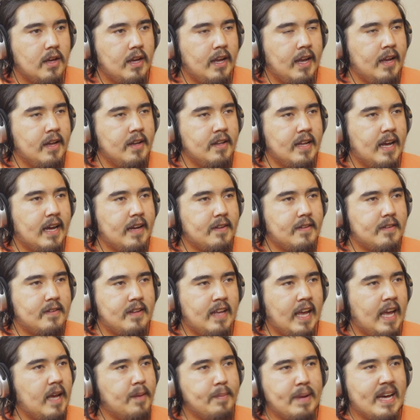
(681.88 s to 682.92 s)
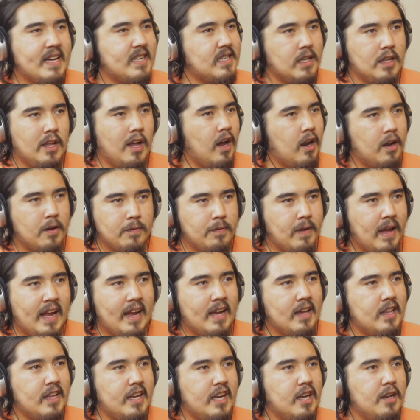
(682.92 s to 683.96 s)
And that game has a lot of
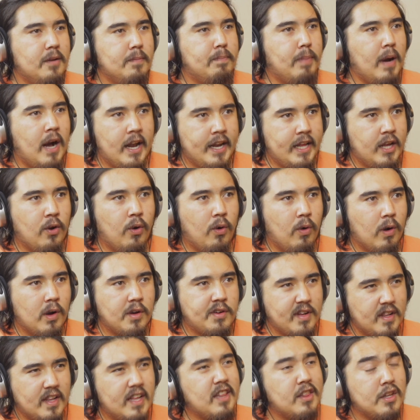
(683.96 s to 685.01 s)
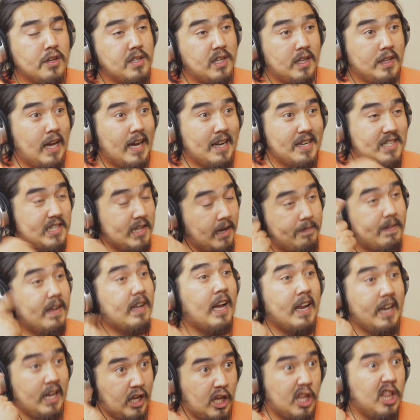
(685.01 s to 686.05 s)
alien body horror. Like there's a lot of stuff that
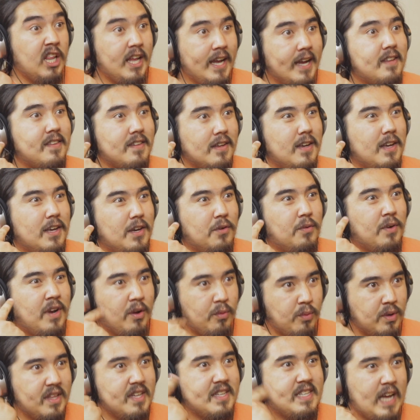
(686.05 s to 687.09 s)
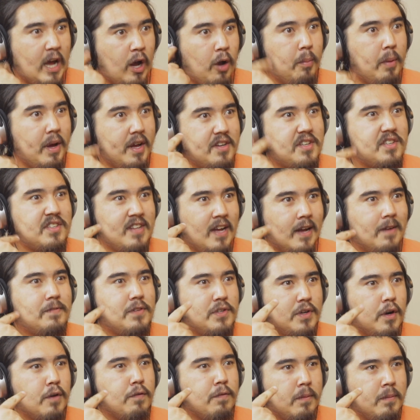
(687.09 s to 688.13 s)
kind of clicked when I realized how much stuff
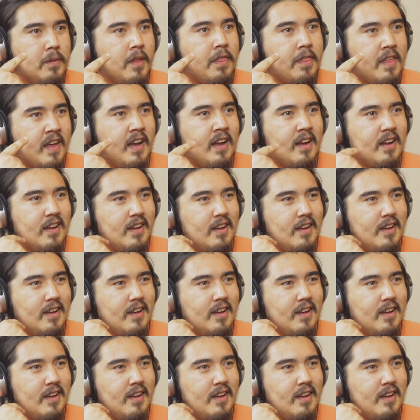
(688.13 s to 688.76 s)
took from the thing.